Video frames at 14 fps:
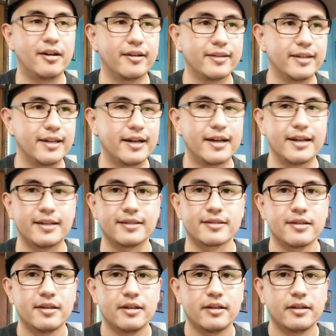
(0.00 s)
on the
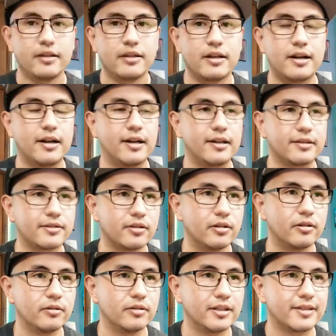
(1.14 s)
eyes.
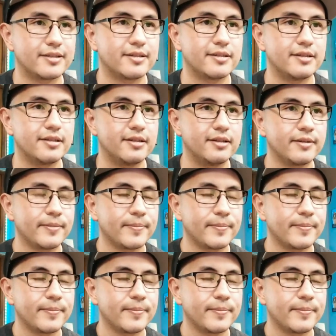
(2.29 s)
So let's see.